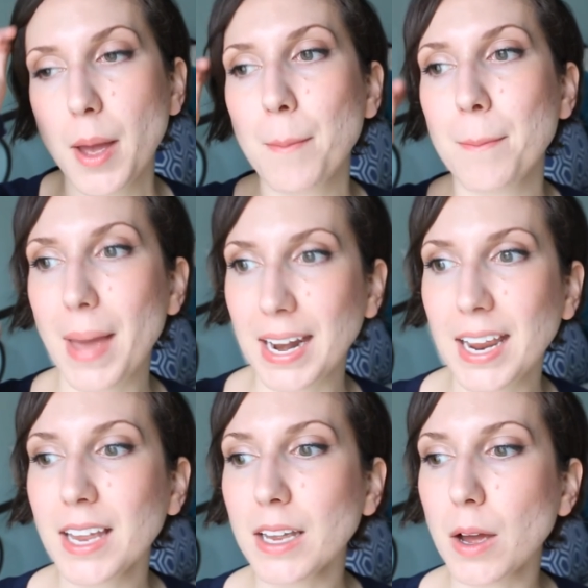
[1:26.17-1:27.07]

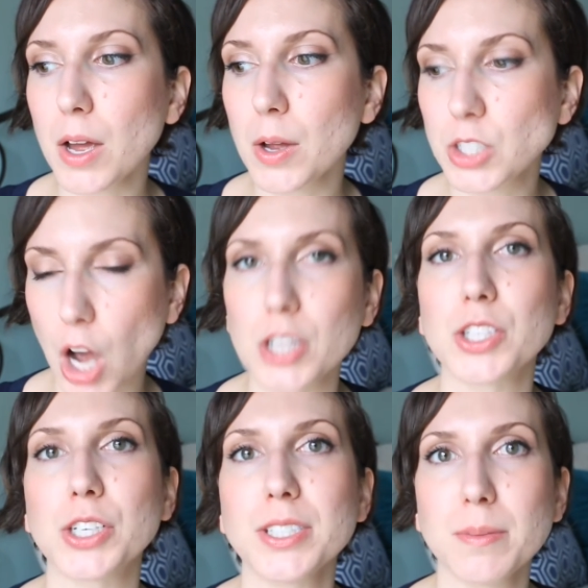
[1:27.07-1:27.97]
Many
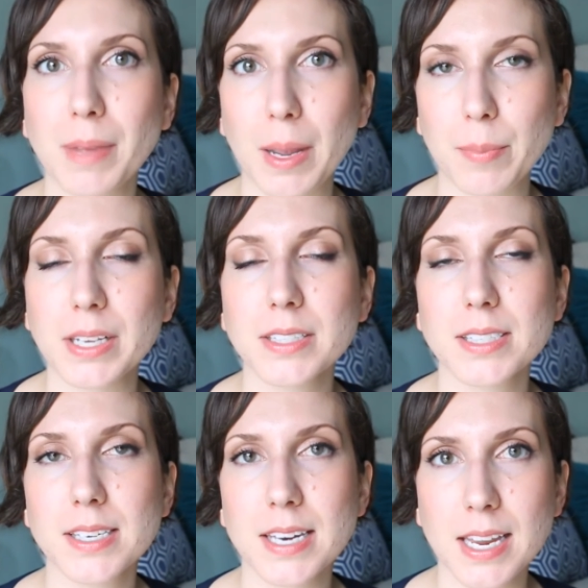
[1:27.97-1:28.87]
toddlers and
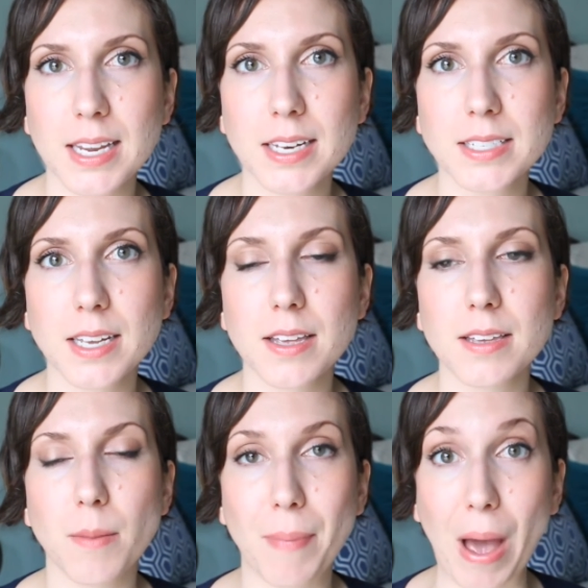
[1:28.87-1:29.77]
babies need
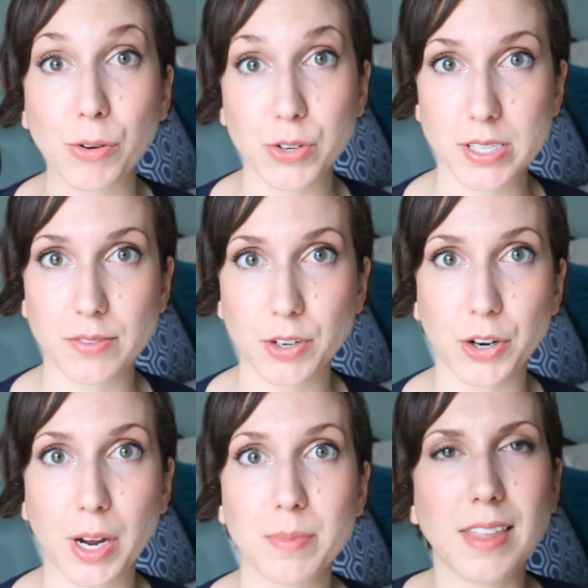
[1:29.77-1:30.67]
the boundaries of a
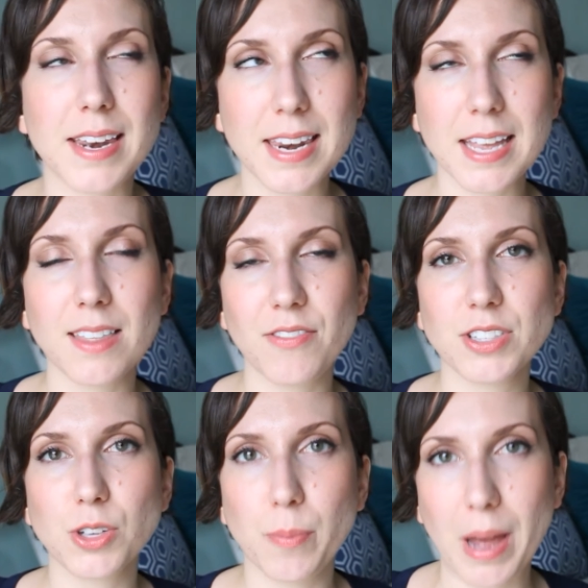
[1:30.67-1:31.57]
crib. They need the
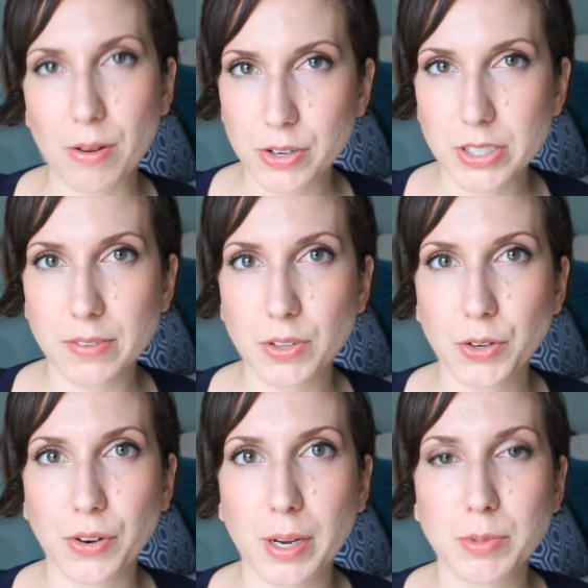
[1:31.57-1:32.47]
physical boundaries of the
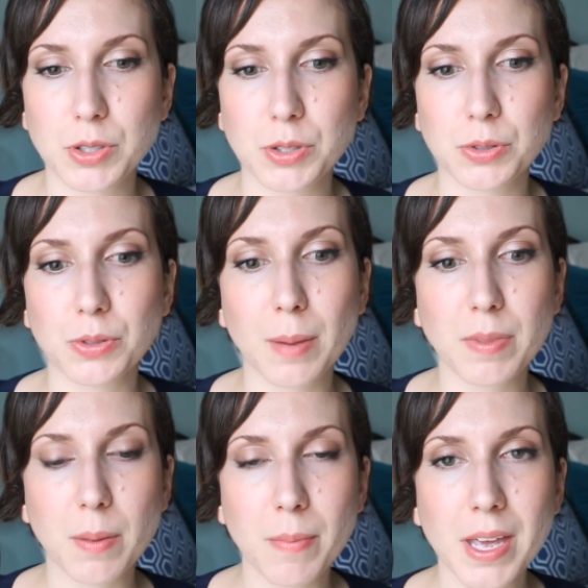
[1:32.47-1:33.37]
crib to
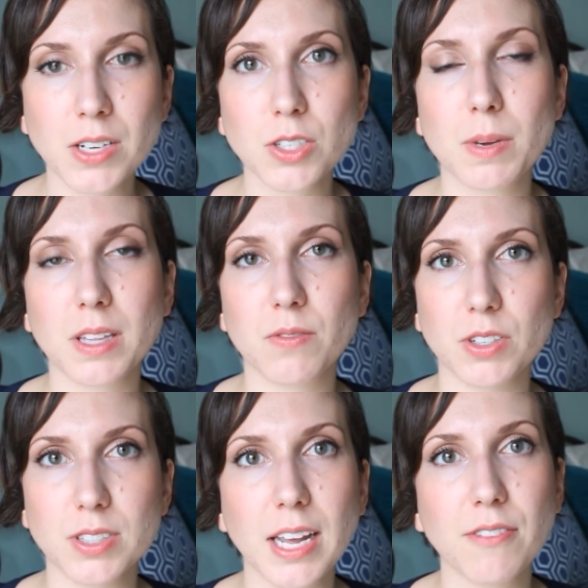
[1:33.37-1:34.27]
keep them in, to make them
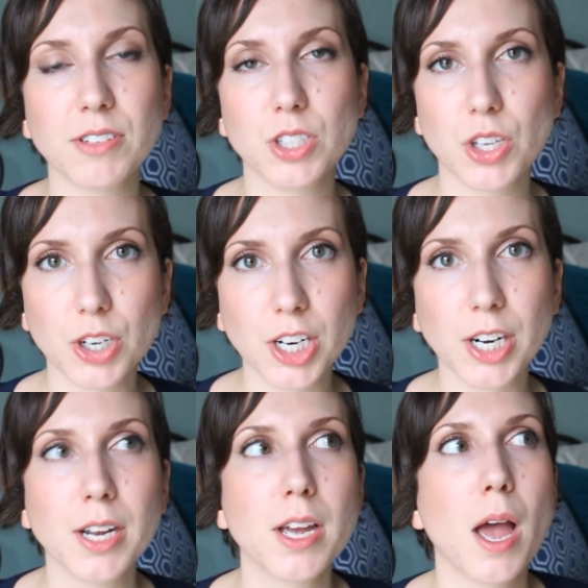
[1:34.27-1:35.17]
feel safe and
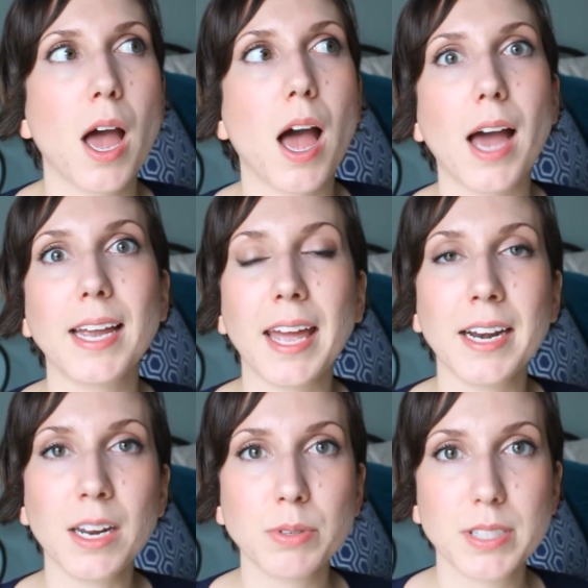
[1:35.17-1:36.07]
secure. Uh,
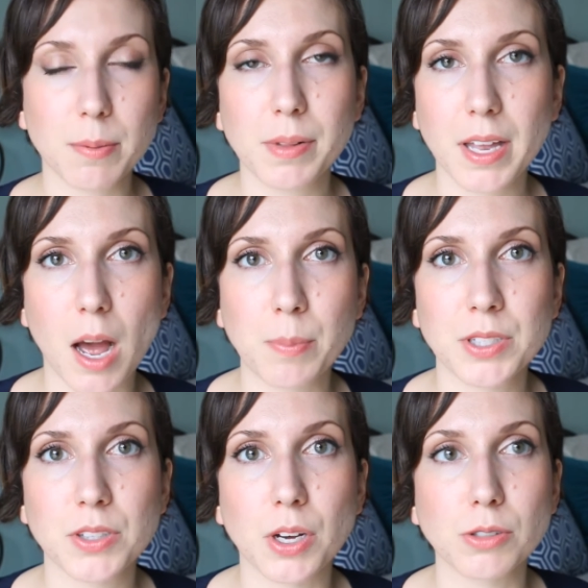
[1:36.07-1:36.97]
Kennedy was the complete
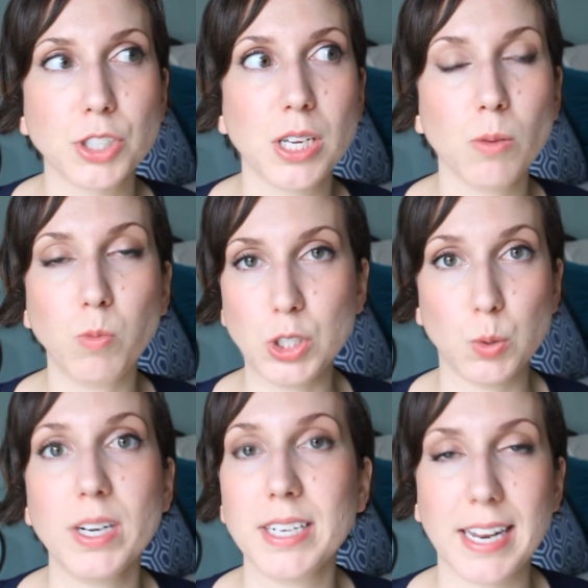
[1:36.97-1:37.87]
opposite though. She
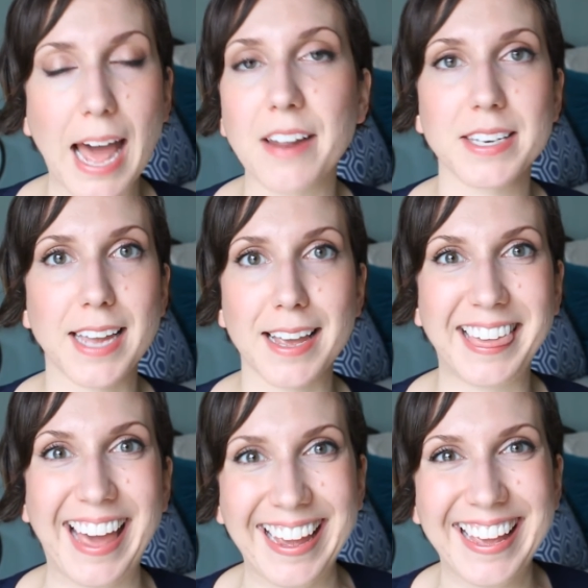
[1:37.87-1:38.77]
just wanted to get out of the dang
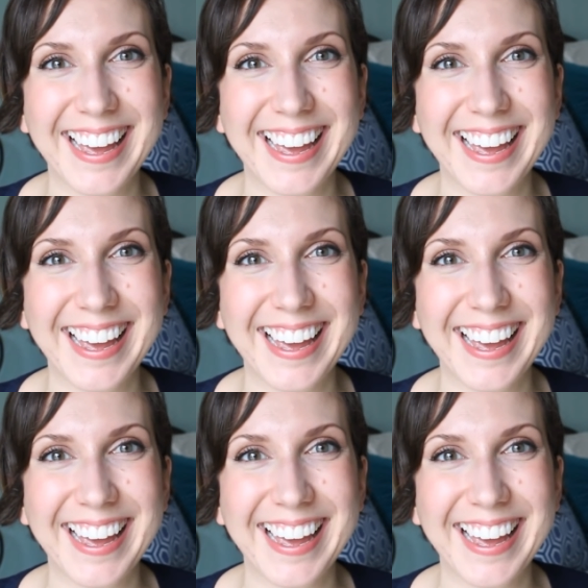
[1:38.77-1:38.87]
thing.